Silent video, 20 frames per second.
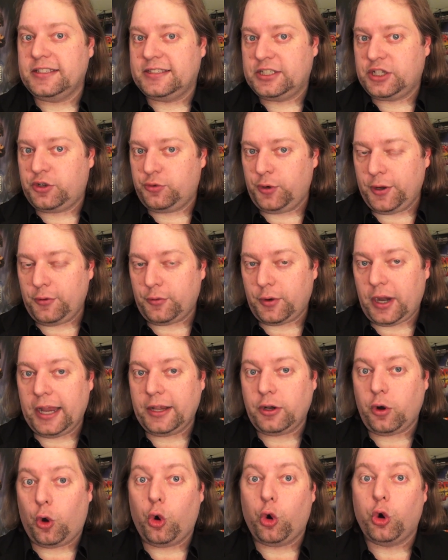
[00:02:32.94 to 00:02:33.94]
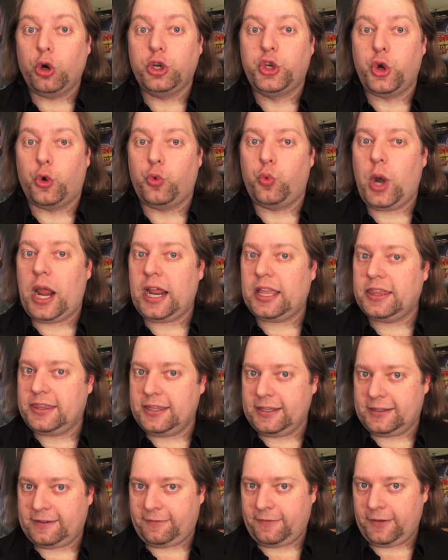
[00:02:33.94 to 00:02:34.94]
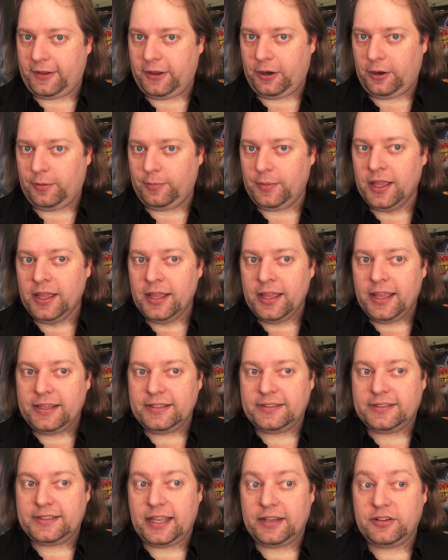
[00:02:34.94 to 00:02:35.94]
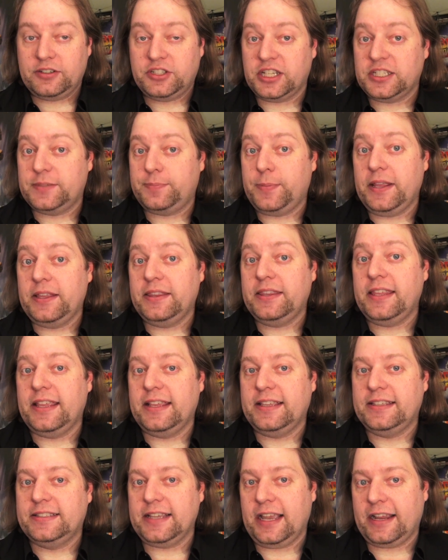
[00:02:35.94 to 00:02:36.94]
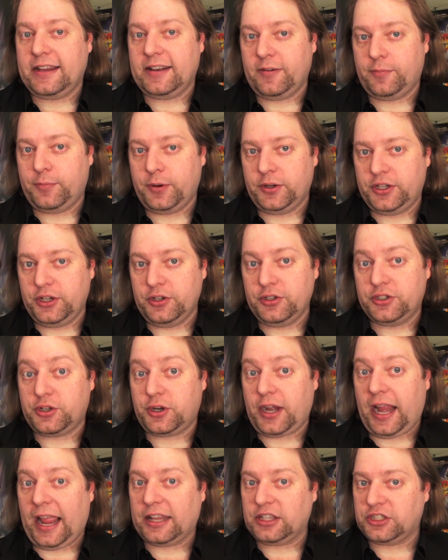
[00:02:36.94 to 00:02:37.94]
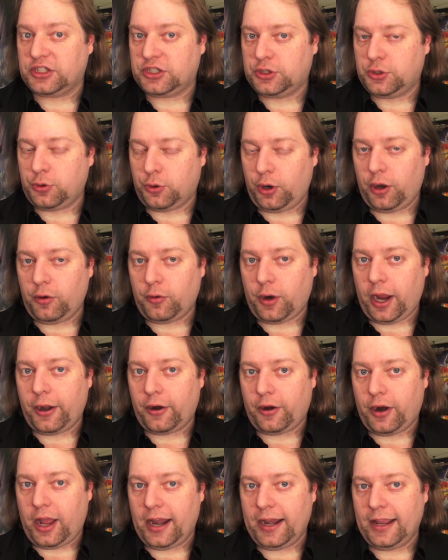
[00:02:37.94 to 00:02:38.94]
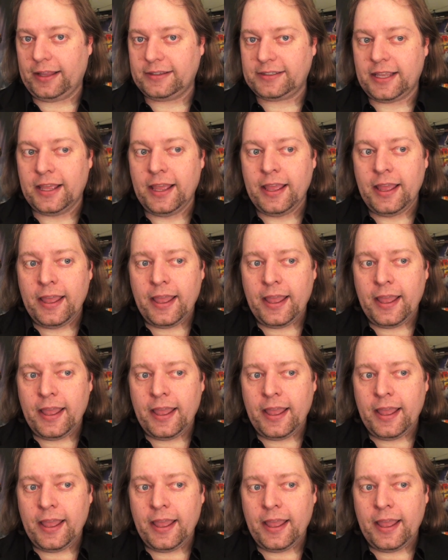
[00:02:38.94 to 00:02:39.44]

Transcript: screenwrite or direct this film, instead just being the executive producer and story writer on it,